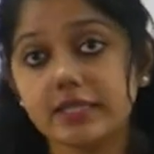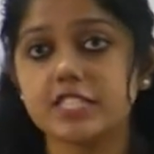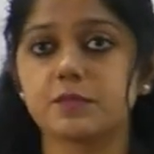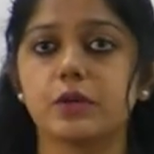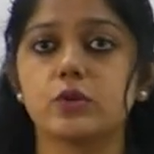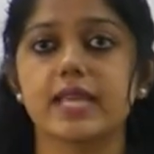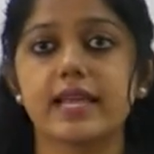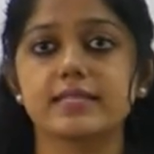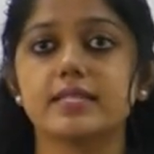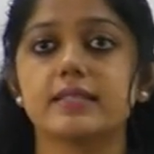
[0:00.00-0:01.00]
disputes,
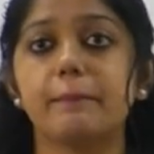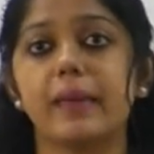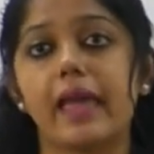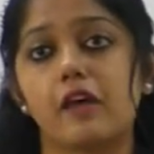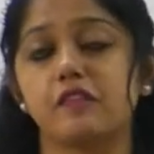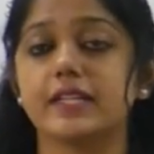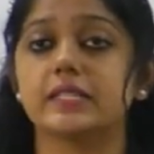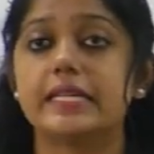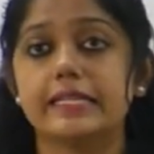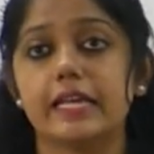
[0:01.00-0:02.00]
etc. may
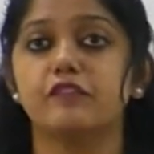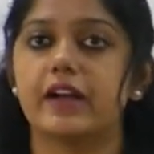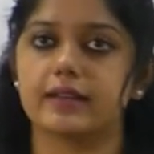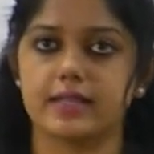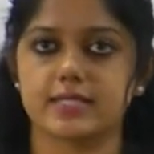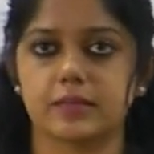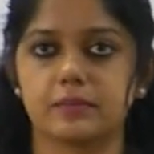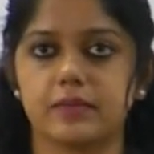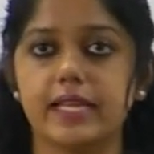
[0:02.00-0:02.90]
affect Indian federalism.